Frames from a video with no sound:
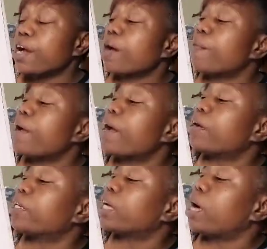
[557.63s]
Her
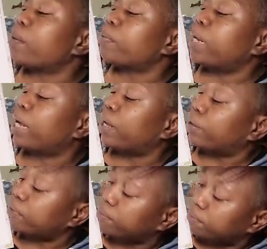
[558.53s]
parents calmed
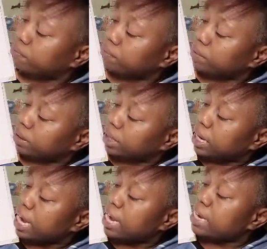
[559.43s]
down
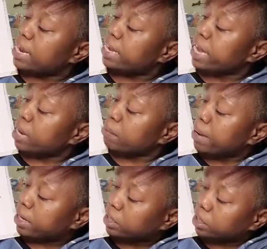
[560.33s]
and they came
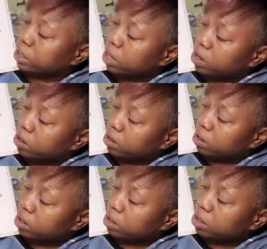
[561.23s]
back to talk.
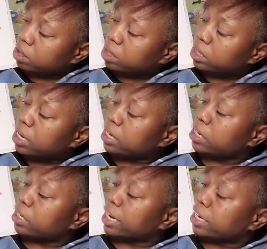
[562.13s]
They
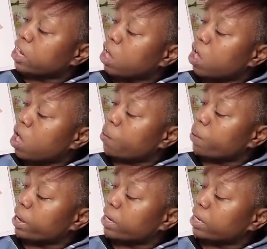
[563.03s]
looked at the
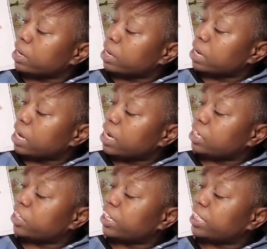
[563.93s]
hallway
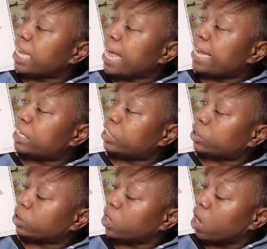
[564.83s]
and just had to
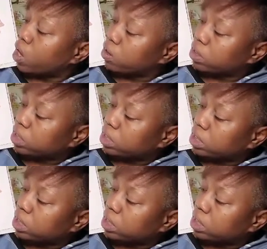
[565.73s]
gawk.